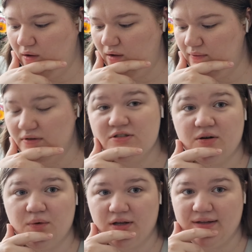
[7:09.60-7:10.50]
I'm gonna start
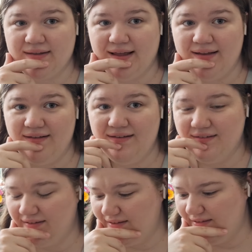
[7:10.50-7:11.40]
working on
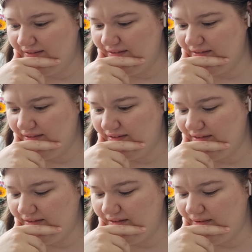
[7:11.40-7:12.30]

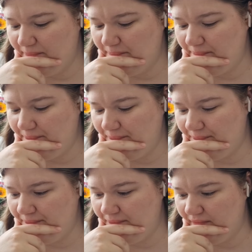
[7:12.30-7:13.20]
that.
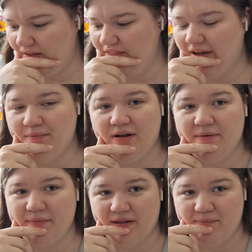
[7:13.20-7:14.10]
I think I'm gonna
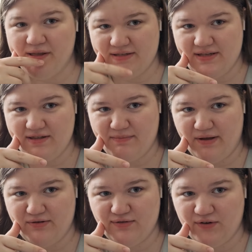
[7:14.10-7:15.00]
make Maisie the
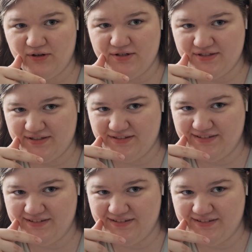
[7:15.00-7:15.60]
mouse first.